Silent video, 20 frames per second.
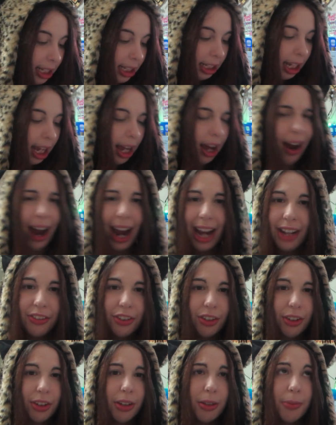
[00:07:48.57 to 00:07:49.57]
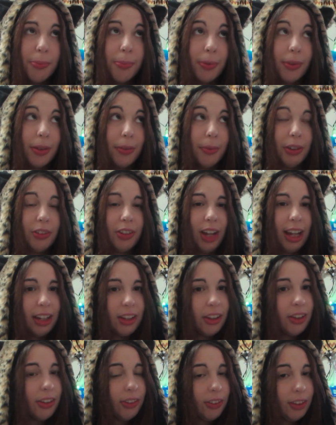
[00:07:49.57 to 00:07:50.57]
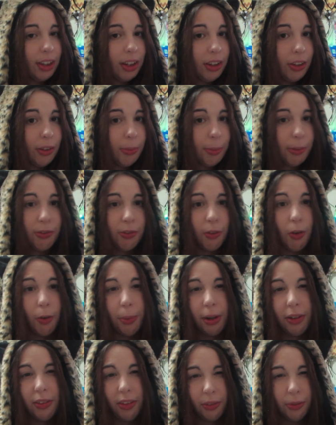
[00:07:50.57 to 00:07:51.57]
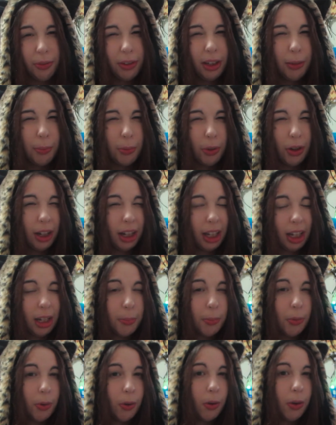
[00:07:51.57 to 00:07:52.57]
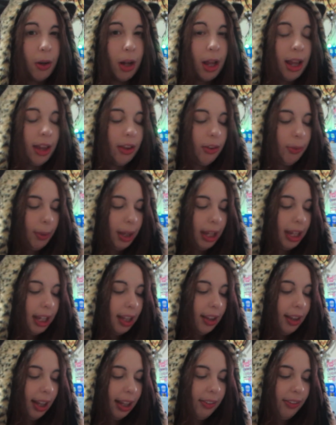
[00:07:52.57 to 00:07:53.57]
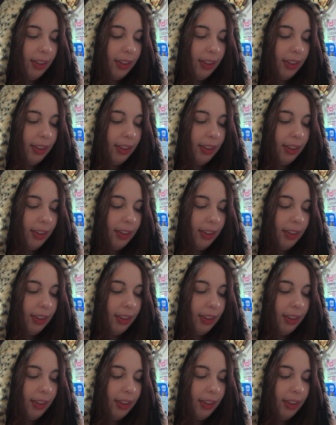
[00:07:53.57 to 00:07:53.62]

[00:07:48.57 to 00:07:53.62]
And yeah, iTube, which I used to use before but it doesn't really work anymore, is where you can